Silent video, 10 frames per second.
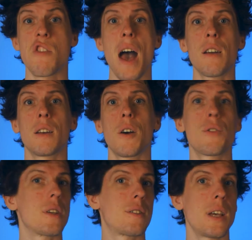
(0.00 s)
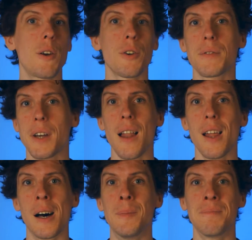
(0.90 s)
now you know the secret of
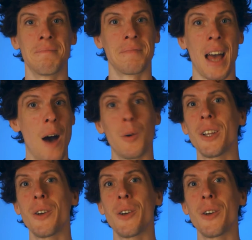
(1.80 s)
color. How